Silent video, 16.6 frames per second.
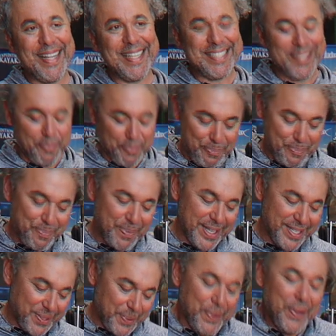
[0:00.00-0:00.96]
It's
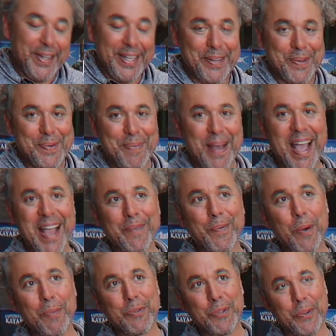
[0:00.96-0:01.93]
a really good bag.
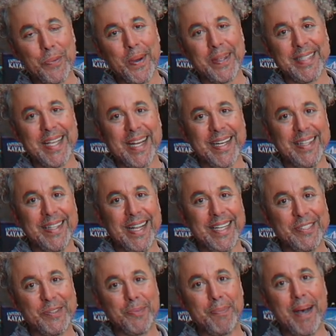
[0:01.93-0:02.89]
Rob took one down to the
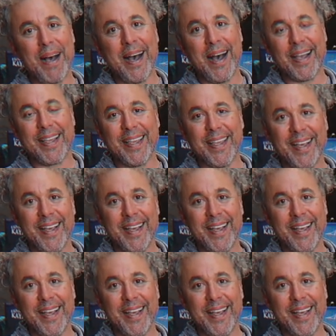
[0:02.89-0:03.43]
national park